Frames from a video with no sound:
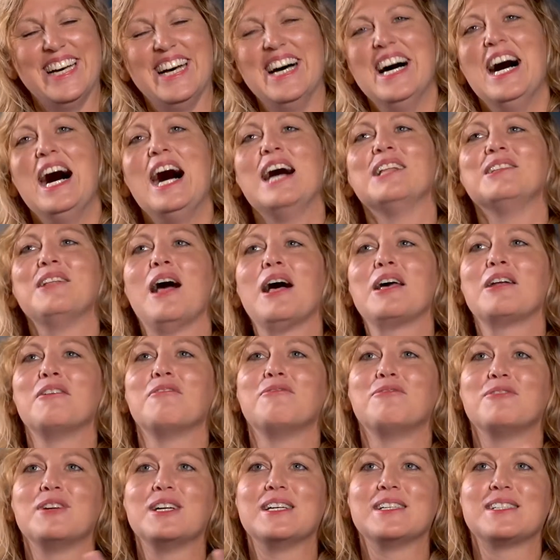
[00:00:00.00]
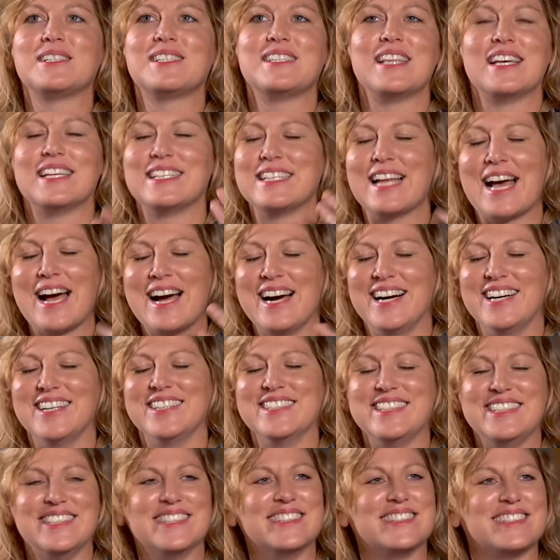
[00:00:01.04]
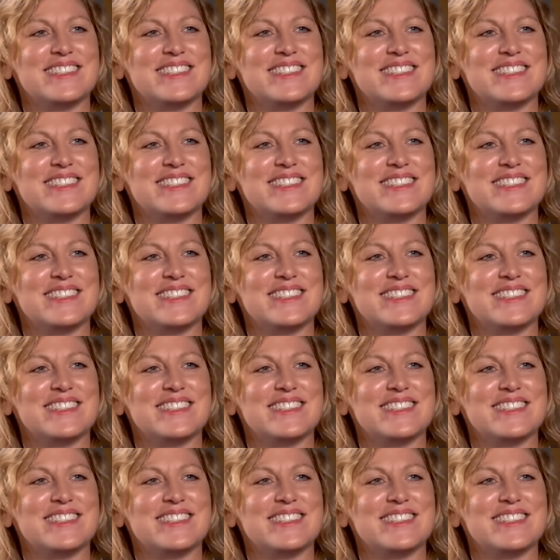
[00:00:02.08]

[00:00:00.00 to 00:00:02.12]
A lot of risks that now, years